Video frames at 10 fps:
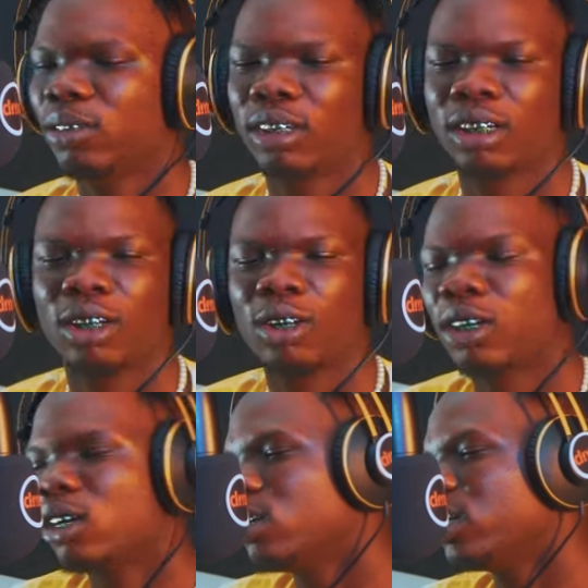We did a Coca
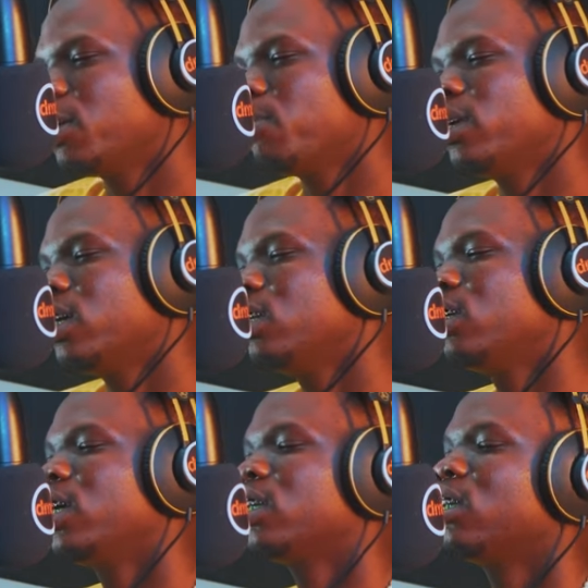Cola campaign,
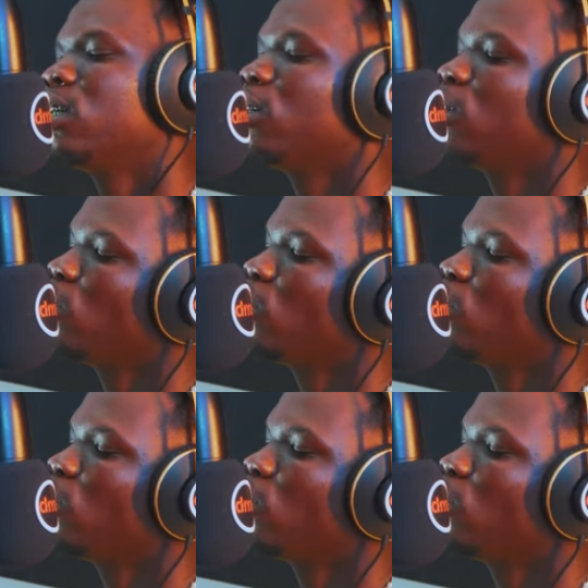like the